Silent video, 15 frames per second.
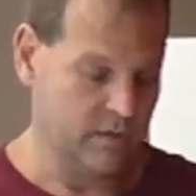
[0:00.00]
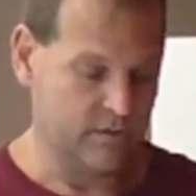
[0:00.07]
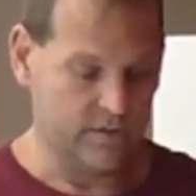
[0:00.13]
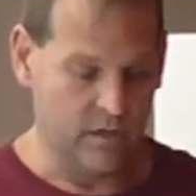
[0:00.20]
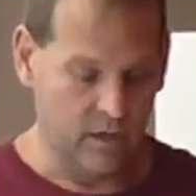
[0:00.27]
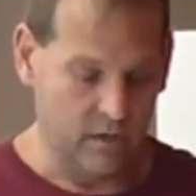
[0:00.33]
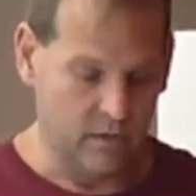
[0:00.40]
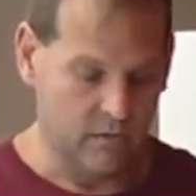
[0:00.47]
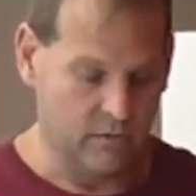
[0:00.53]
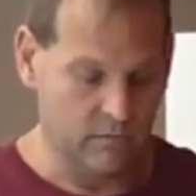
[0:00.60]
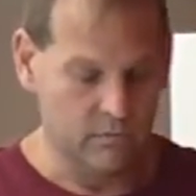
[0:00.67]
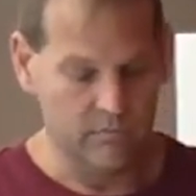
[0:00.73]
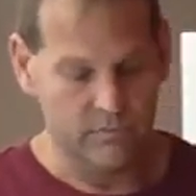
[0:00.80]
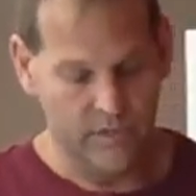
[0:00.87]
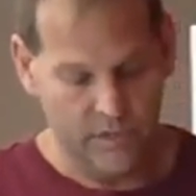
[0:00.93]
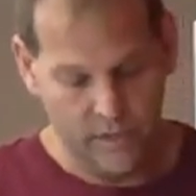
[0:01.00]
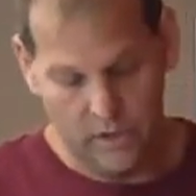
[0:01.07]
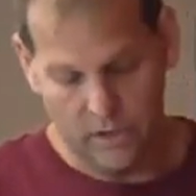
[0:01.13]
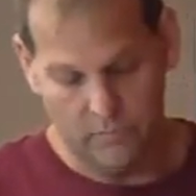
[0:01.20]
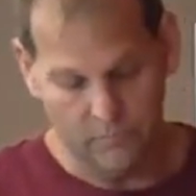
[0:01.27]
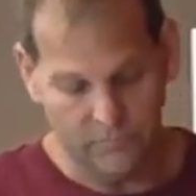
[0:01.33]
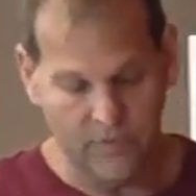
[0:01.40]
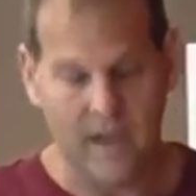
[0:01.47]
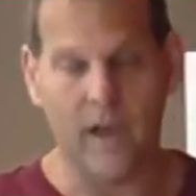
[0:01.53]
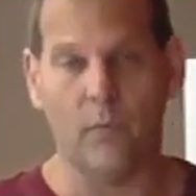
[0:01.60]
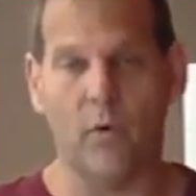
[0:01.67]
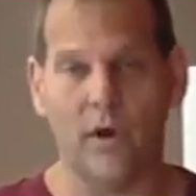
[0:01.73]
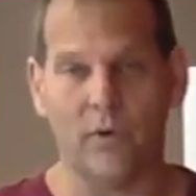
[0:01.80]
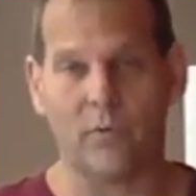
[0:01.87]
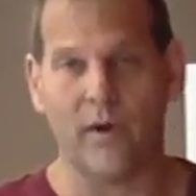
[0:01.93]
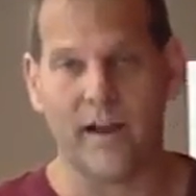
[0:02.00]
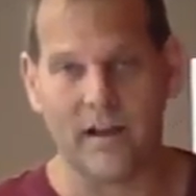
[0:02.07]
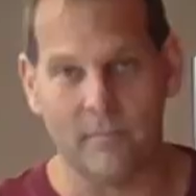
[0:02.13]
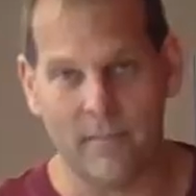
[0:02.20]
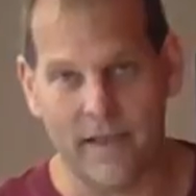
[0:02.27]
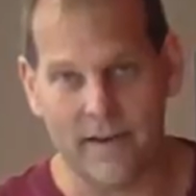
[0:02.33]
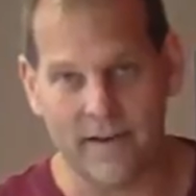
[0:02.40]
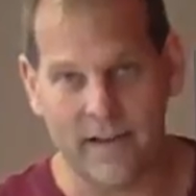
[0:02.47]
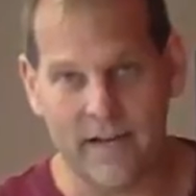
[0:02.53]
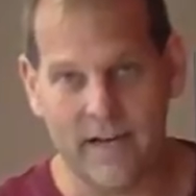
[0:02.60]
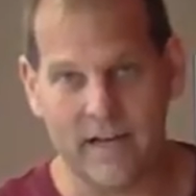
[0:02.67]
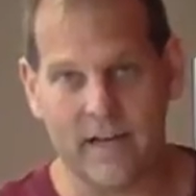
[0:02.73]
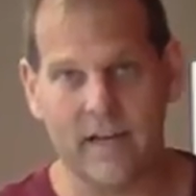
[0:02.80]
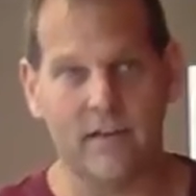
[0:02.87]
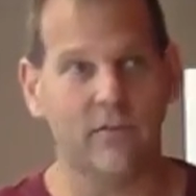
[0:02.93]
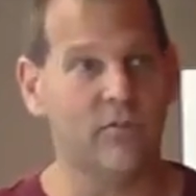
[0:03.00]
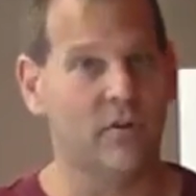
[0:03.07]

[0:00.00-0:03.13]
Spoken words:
So, you know, I wouldn't recommend eating it.